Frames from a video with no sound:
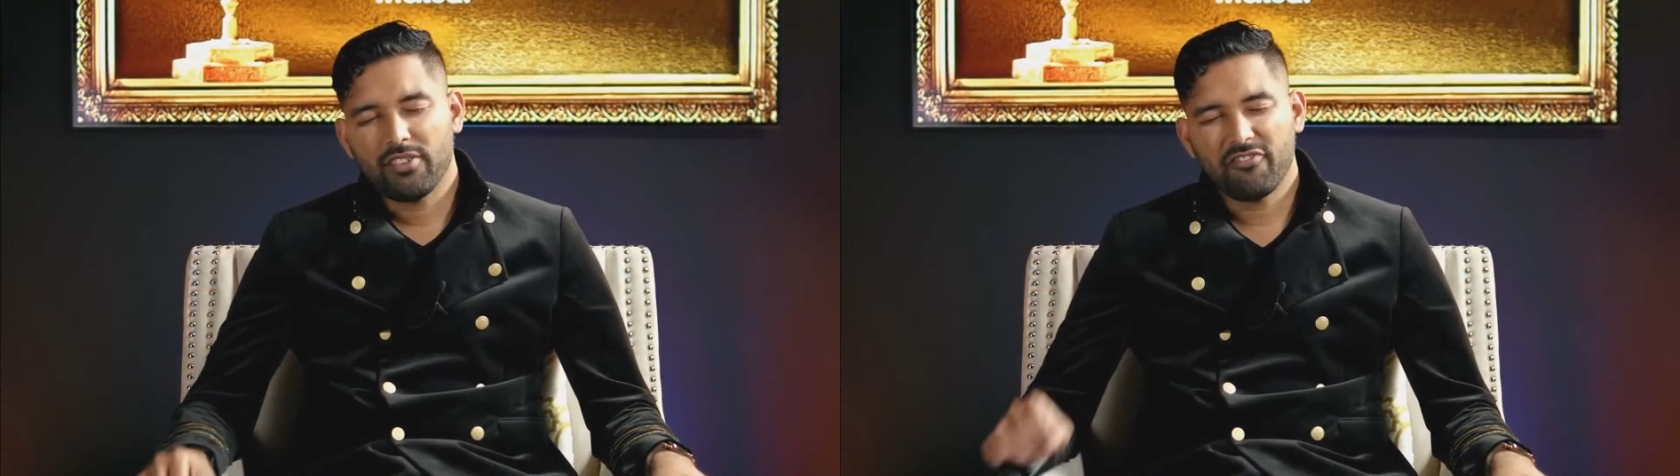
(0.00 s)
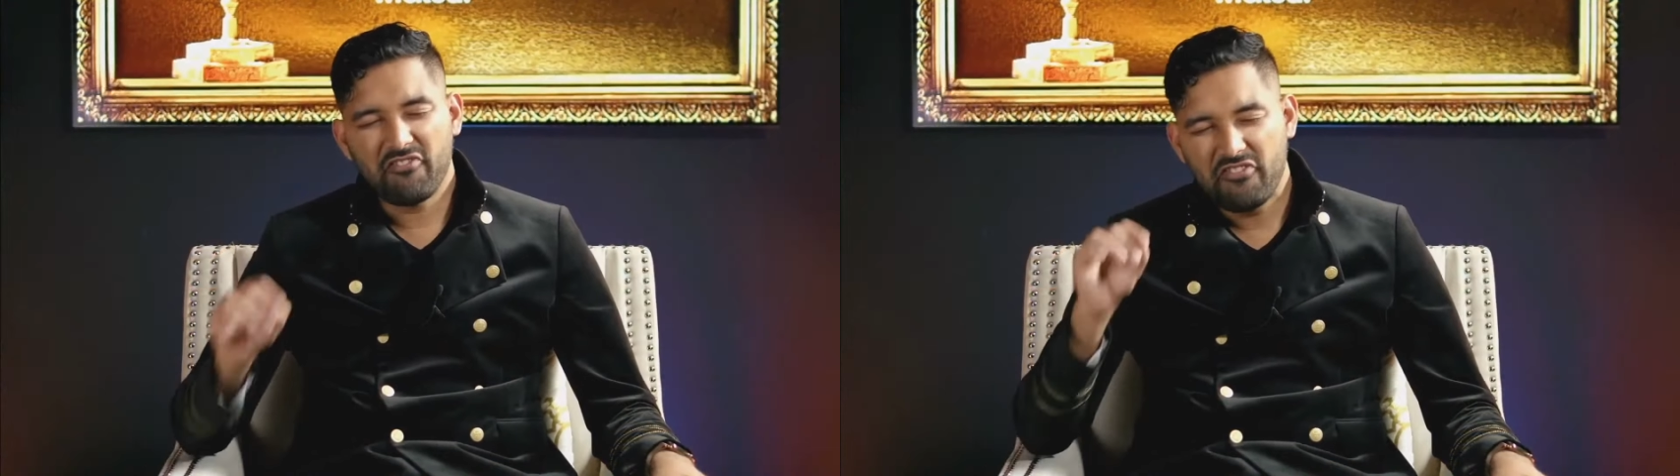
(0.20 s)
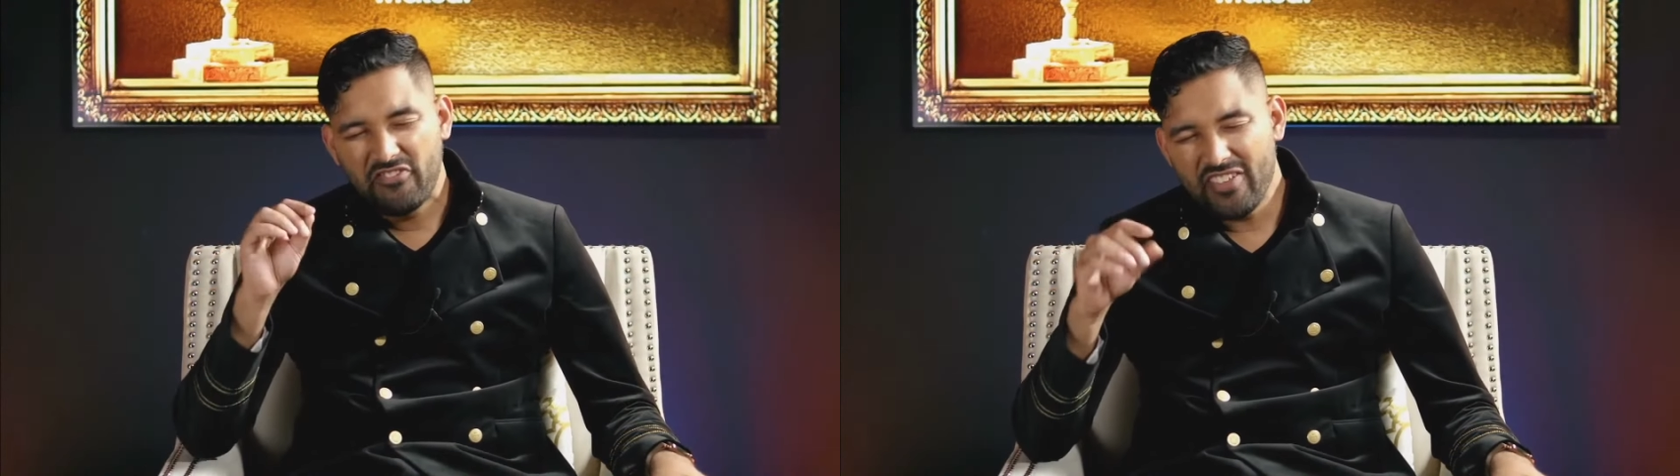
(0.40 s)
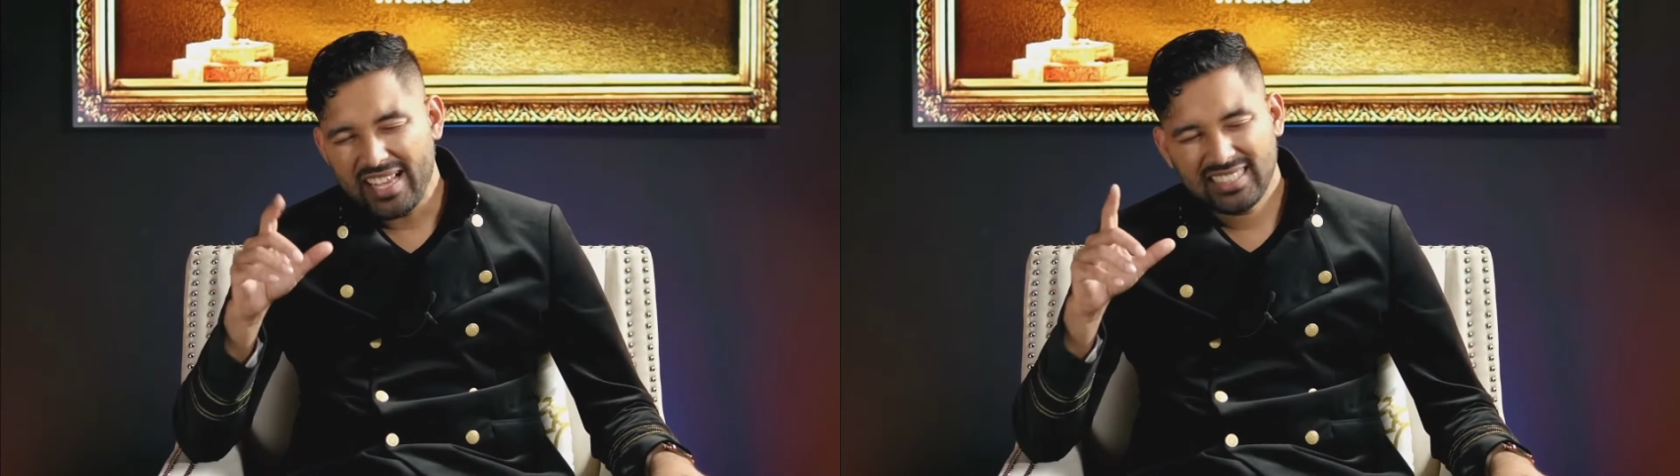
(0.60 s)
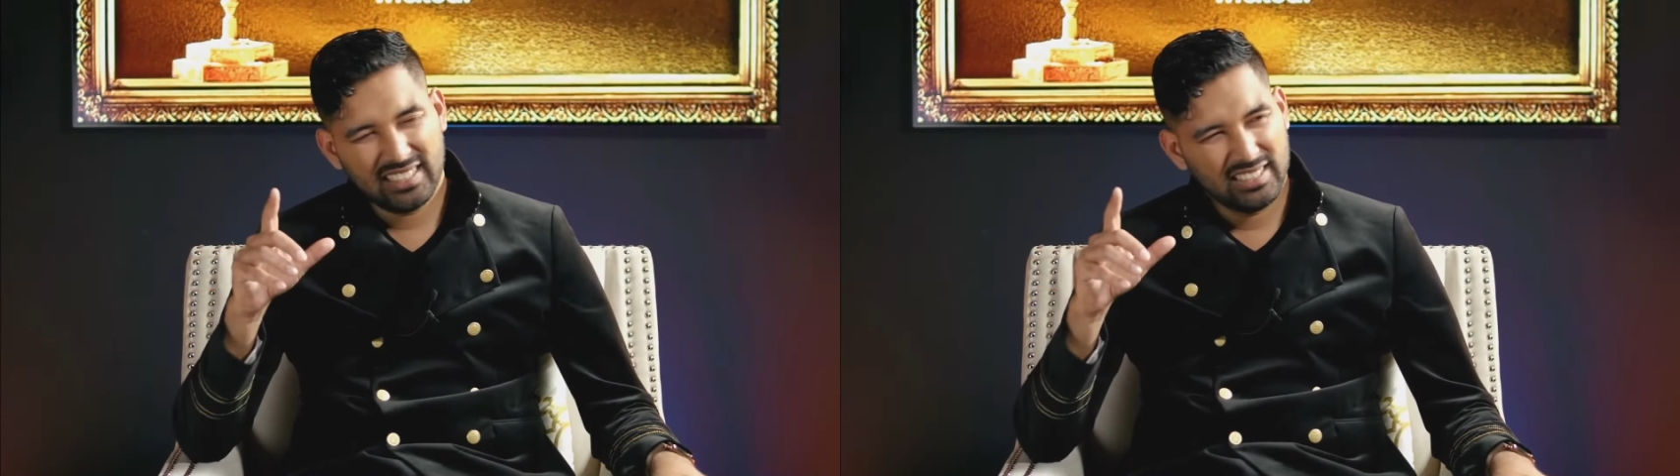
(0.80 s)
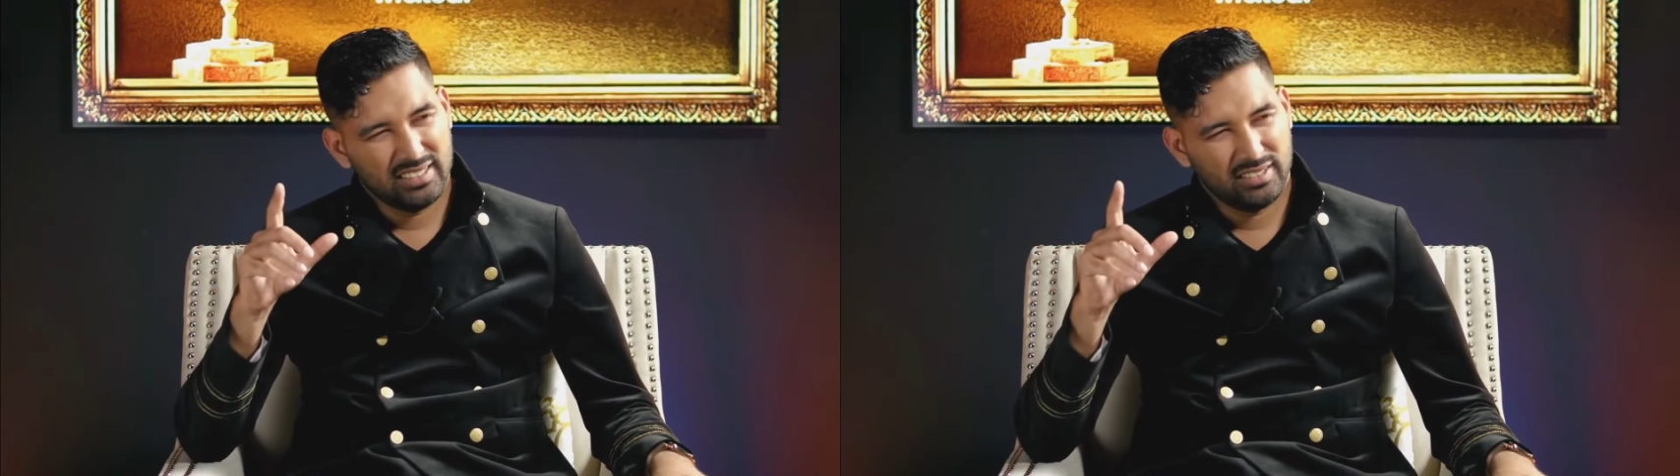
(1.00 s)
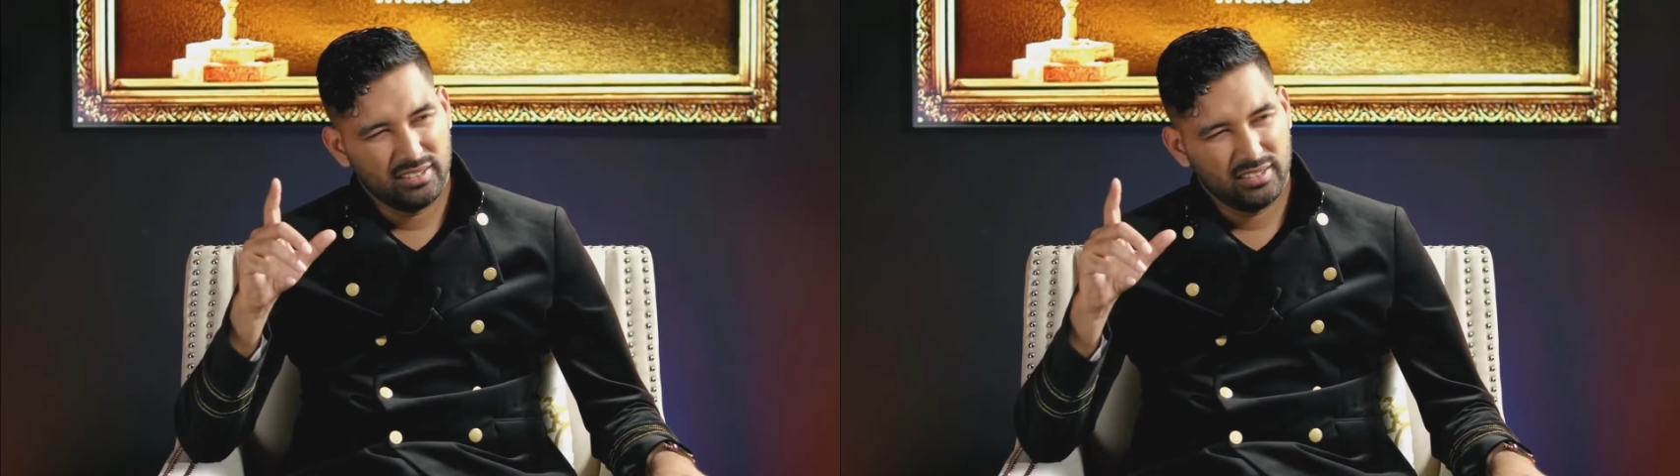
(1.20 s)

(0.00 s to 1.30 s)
Vexed.